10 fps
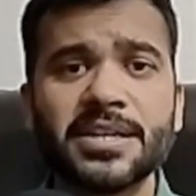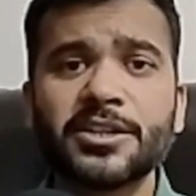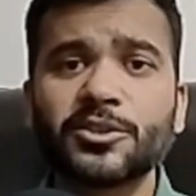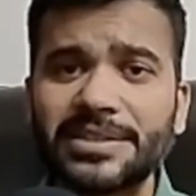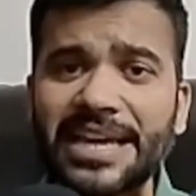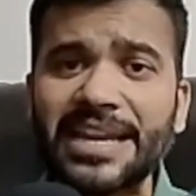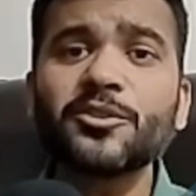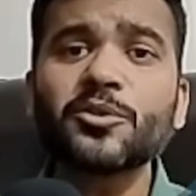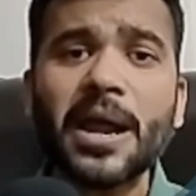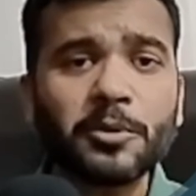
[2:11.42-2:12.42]
so then
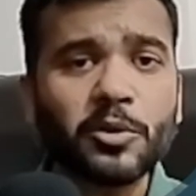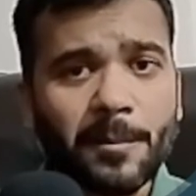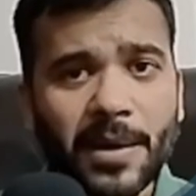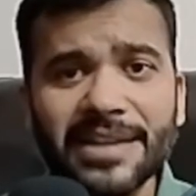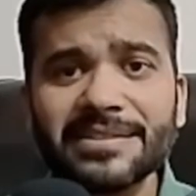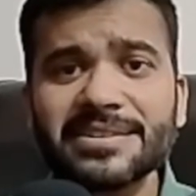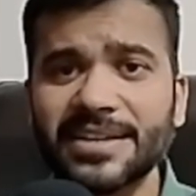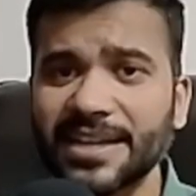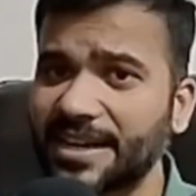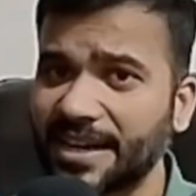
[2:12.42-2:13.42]
you have to apply
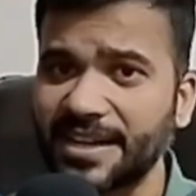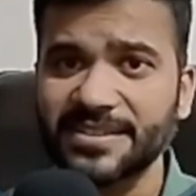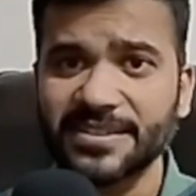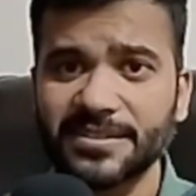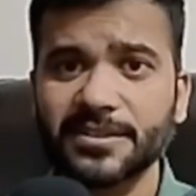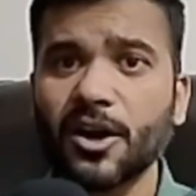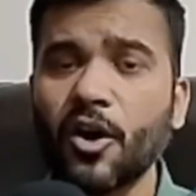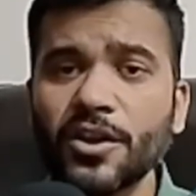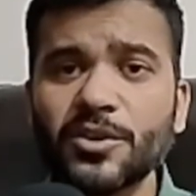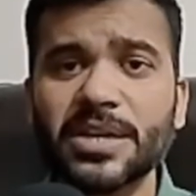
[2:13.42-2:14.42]
certain conditions.
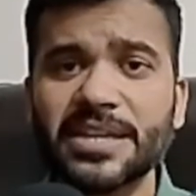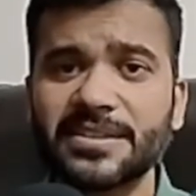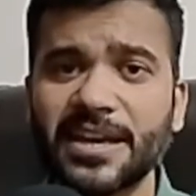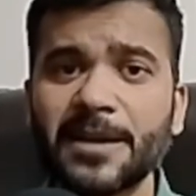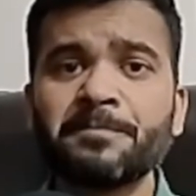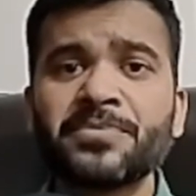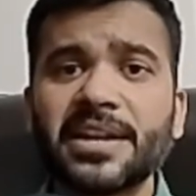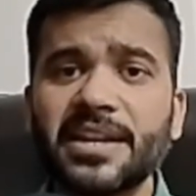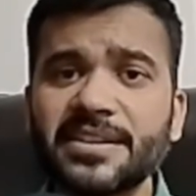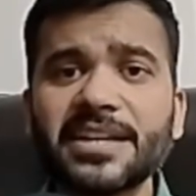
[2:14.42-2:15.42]
Or you can say,
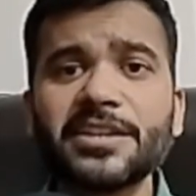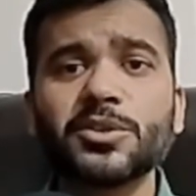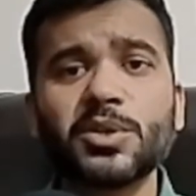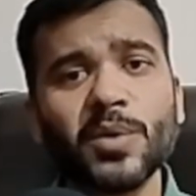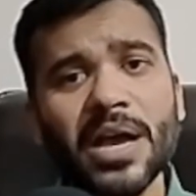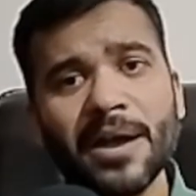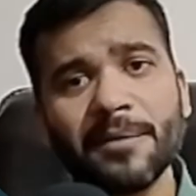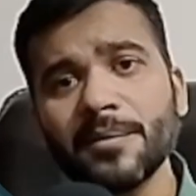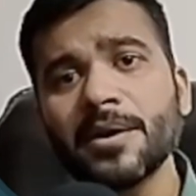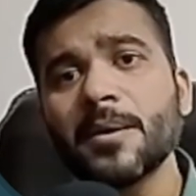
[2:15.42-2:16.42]
let's say you do have
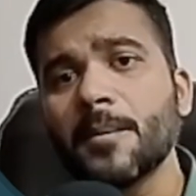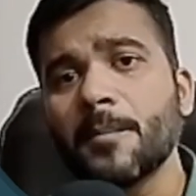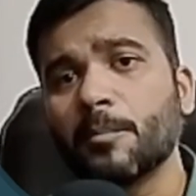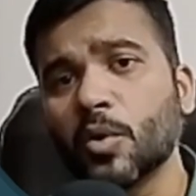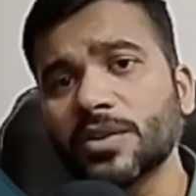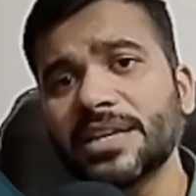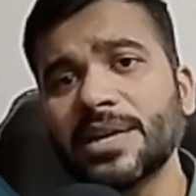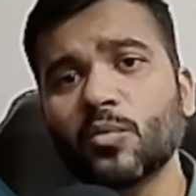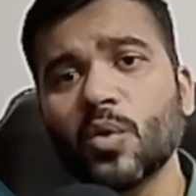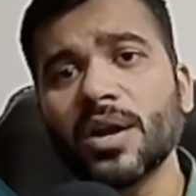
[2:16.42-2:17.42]
a more
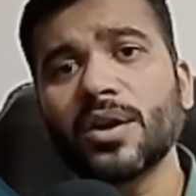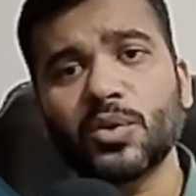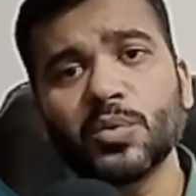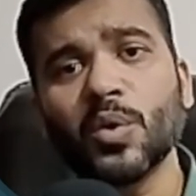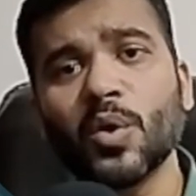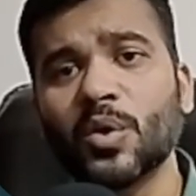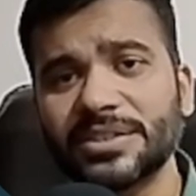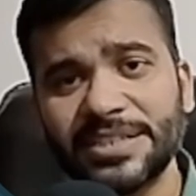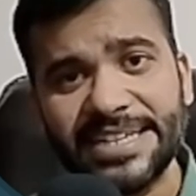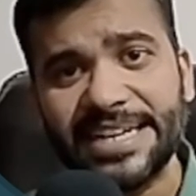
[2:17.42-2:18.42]
than 1, 2 or
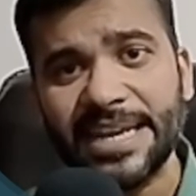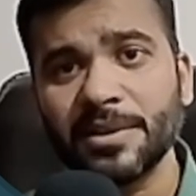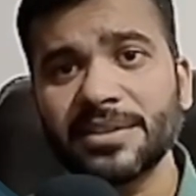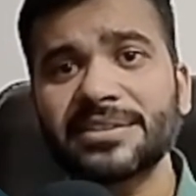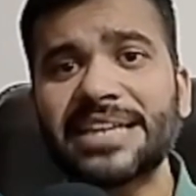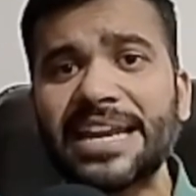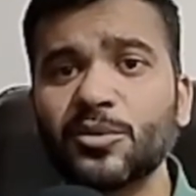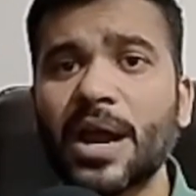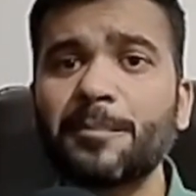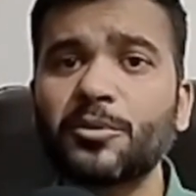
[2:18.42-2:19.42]
3 tables, then you
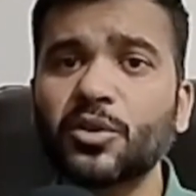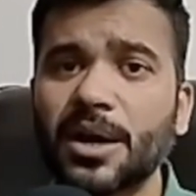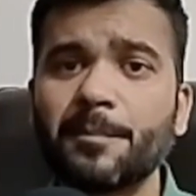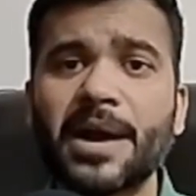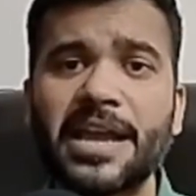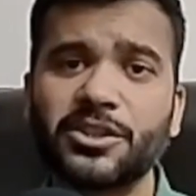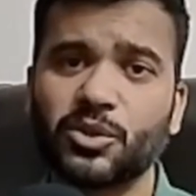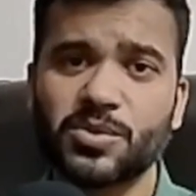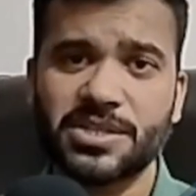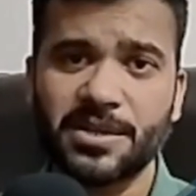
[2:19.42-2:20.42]
have to combine
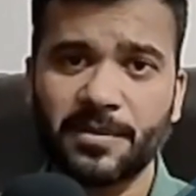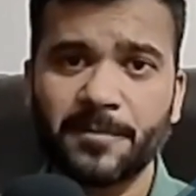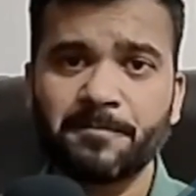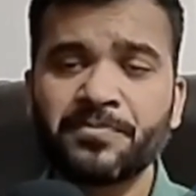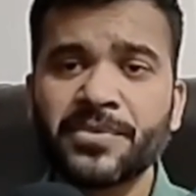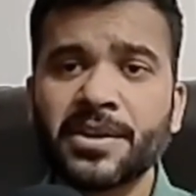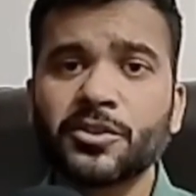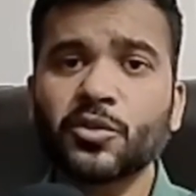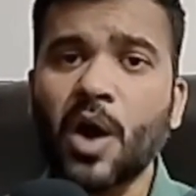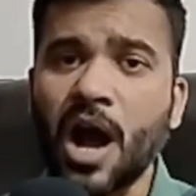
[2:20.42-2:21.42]
those tables.
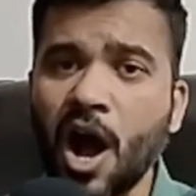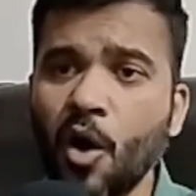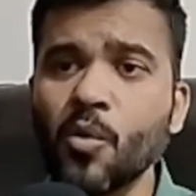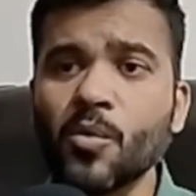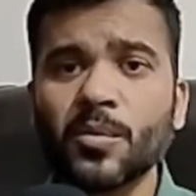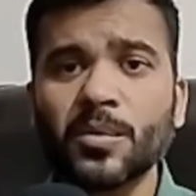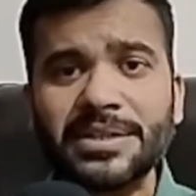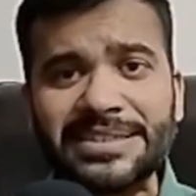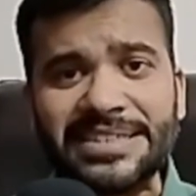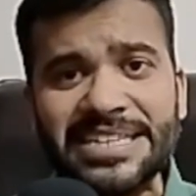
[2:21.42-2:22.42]
So how
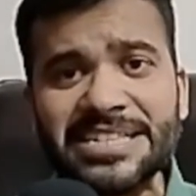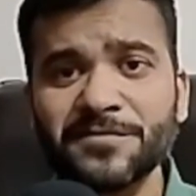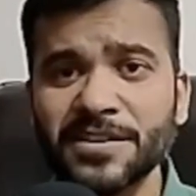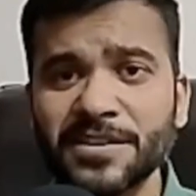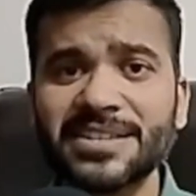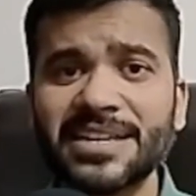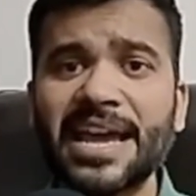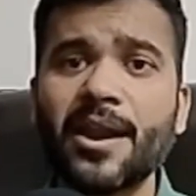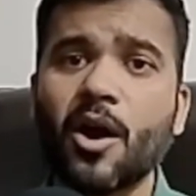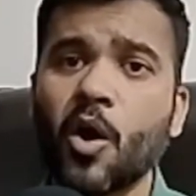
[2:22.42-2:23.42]
these function
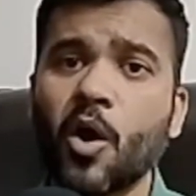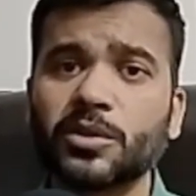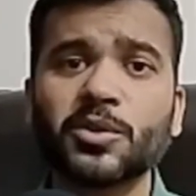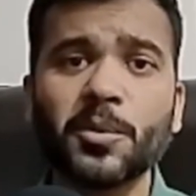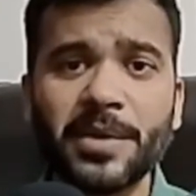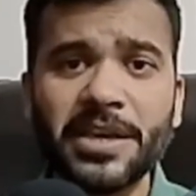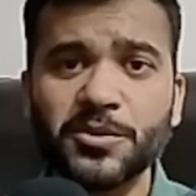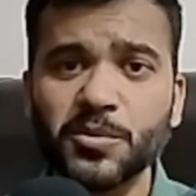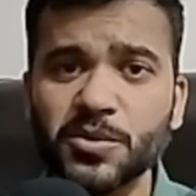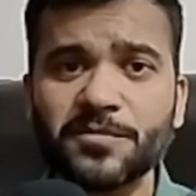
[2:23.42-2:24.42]
can also be
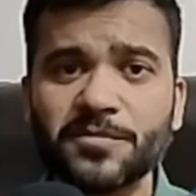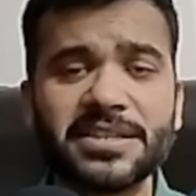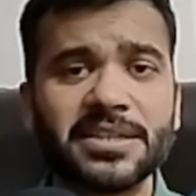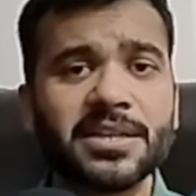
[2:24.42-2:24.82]
used with